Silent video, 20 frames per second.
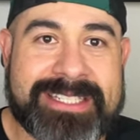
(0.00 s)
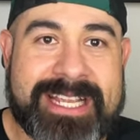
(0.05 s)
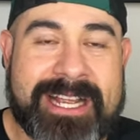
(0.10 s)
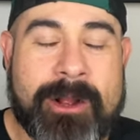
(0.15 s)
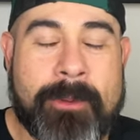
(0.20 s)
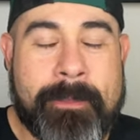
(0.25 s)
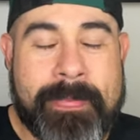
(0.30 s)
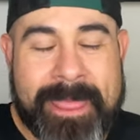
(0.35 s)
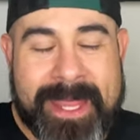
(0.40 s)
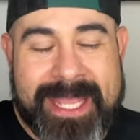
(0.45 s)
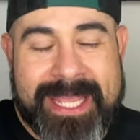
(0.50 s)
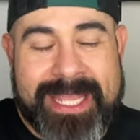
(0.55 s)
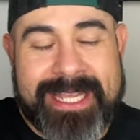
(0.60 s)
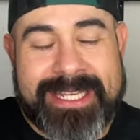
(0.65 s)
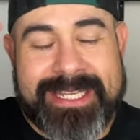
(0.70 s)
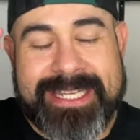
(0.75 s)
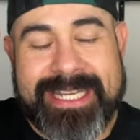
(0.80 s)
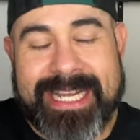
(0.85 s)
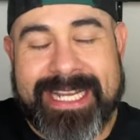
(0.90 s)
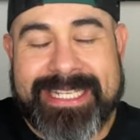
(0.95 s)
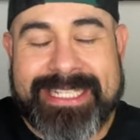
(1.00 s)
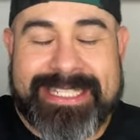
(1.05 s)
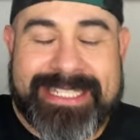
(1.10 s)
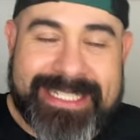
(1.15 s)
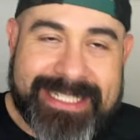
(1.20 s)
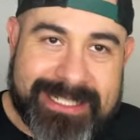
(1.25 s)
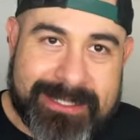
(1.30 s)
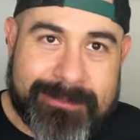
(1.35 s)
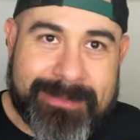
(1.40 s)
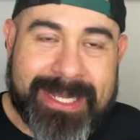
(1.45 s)
Now, the
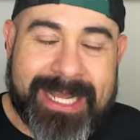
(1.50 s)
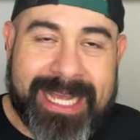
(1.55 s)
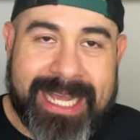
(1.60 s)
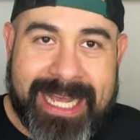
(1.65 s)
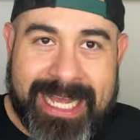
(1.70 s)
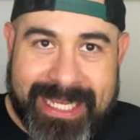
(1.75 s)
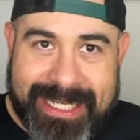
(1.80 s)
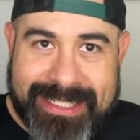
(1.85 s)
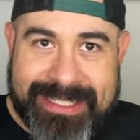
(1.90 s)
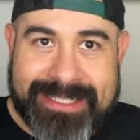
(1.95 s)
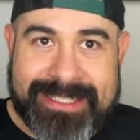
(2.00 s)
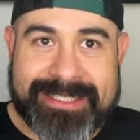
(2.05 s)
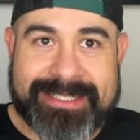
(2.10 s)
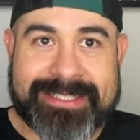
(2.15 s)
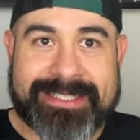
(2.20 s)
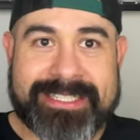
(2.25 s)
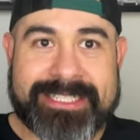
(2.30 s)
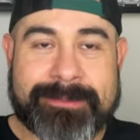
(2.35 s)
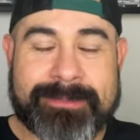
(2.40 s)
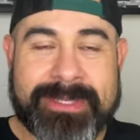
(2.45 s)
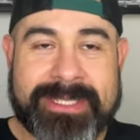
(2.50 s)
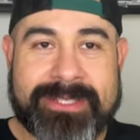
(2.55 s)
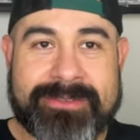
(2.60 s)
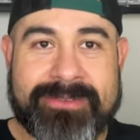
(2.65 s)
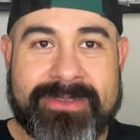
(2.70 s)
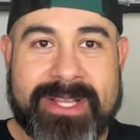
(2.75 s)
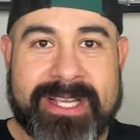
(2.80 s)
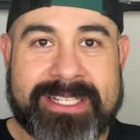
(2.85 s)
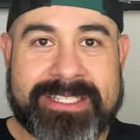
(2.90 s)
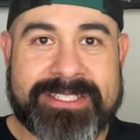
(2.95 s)
idea behind this six pick
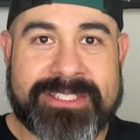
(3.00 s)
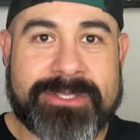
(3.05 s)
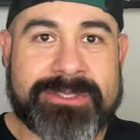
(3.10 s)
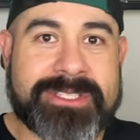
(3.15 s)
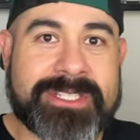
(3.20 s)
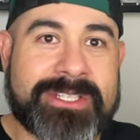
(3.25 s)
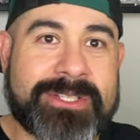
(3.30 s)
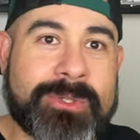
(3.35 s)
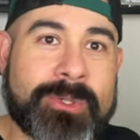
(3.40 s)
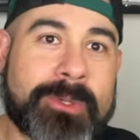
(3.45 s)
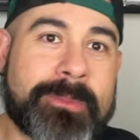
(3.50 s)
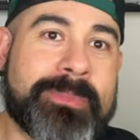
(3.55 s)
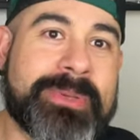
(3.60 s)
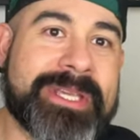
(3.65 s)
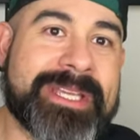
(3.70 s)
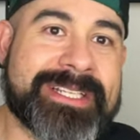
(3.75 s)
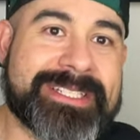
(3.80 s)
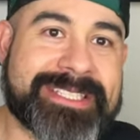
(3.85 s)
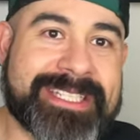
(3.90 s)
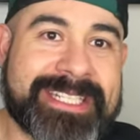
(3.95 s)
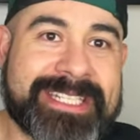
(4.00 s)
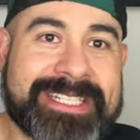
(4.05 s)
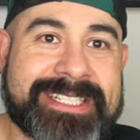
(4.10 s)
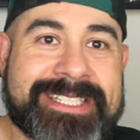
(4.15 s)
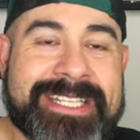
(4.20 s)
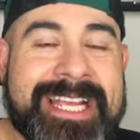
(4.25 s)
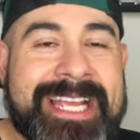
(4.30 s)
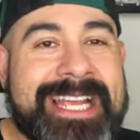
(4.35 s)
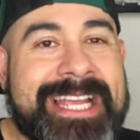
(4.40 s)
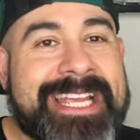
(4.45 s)
flex using your picks is